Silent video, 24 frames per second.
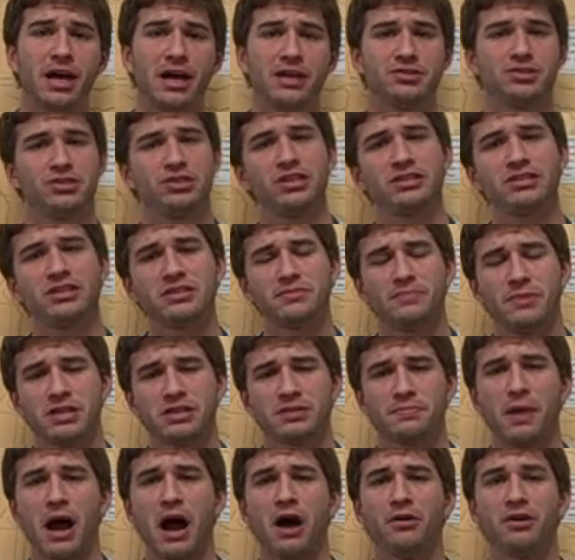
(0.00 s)
has just as
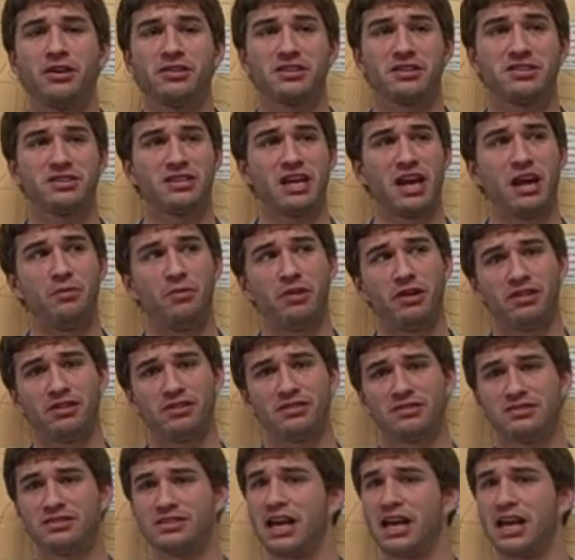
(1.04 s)
much power as a state with